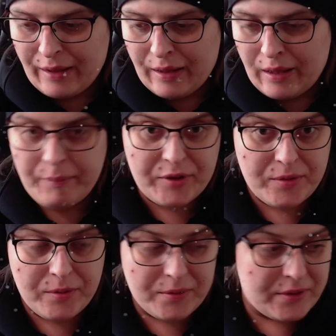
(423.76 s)
a bit
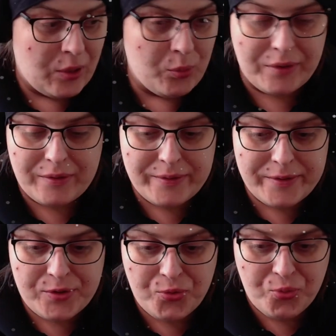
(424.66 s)
somewhat
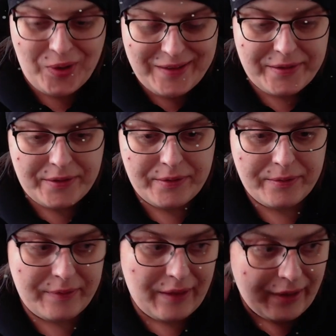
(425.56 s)
sweet
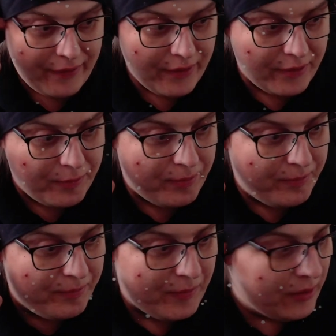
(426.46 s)
that this
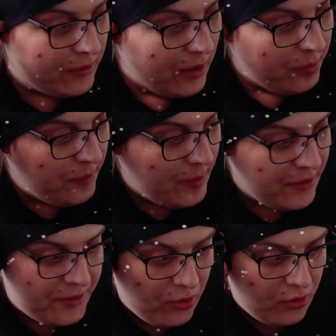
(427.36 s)
type of
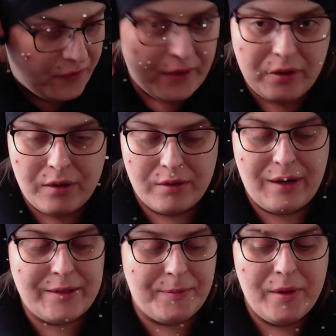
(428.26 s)
beers often are.
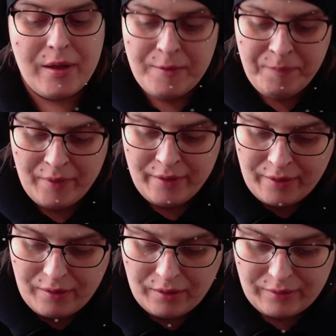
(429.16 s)
It's
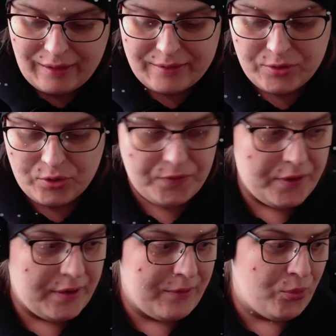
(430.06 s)
not as
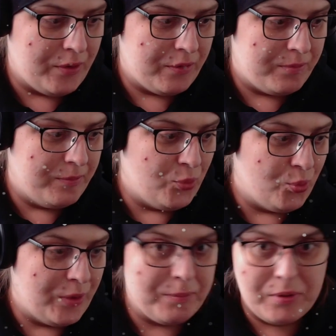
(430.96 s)
often with
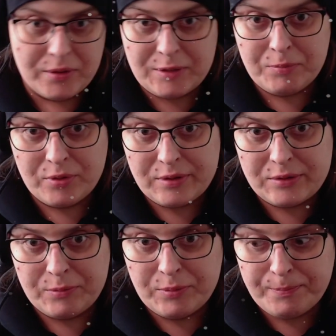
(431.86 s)
Baltic porters
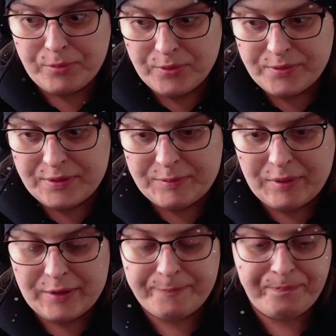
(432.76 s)
or porters,
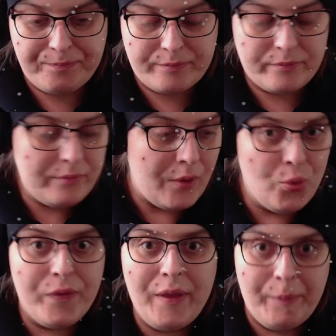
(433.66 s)
but
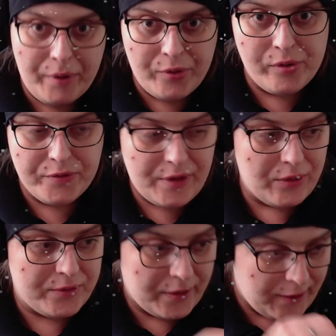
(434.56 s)
with imperial
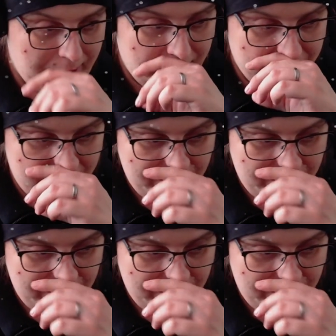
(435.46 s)
stout that I love.